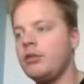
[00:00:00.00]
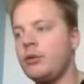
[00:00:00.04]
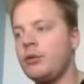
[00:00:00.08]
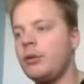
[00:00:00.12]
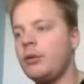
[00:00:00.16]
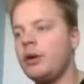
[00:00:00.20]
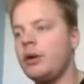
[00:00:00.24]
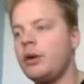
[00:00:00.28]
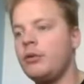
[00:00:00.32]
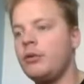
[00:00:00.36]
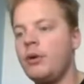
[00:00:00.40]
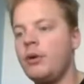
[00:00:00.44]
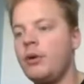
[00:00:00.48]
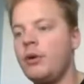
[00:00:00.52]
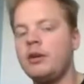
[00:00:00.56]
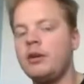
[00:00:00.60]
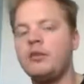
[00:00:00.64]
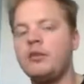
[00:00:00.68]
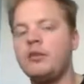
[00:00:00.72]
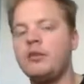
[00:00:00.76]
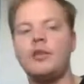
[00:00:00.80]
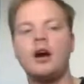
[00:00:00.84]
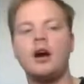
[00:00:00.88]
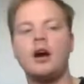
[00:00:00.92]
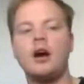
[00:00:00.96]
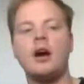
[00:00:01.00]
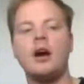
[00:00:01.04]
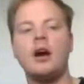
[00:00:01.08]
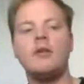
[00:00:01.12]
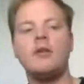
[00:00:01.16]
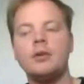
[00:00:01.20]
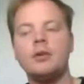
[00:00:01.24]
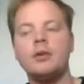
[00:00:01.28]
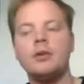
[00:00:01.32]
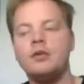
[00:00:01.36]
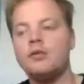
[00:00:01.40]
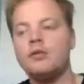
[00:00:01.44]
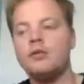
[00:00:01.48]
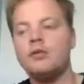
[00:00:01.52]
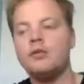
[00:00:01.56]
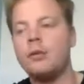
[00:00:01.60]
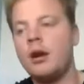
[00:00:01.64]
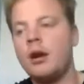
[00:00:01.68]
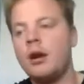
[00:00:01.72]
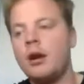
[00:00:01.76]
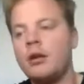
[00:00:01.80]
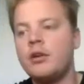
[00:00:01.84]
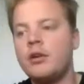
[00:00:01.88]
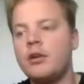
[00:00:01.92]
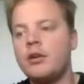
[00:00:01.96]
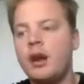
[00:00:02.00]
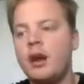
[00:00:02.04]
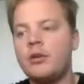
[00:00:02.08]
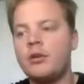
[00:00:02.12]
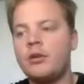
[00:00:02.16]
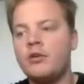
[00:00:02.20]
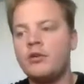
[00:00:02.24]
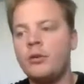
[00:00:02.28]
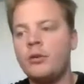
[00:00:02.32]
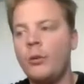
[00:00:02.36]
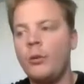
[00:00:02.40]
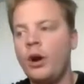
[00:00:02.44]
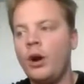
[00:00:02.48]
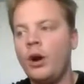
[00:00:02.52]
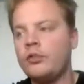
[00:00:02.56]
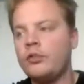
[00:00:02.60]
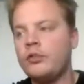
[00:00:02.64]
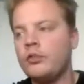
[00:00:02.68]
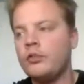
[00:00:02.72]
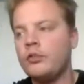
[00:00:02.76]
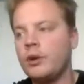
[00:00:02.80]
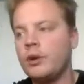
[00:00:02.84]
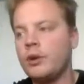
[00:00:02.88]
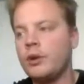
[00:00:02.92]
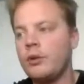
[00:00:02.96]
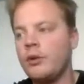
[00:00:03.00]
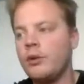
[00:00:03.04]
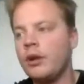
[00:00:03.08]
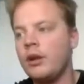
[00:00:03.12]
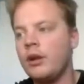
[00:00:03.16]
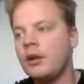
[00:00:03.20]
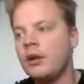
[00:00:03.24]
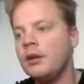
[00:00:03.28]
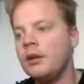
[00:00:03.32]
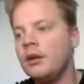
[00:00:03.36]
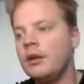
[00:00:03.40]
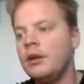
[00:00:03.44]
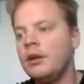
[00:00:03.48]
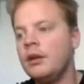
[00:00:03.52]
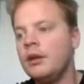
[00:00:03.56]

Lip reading: So where you enter the conference is where you can actually watch the recording.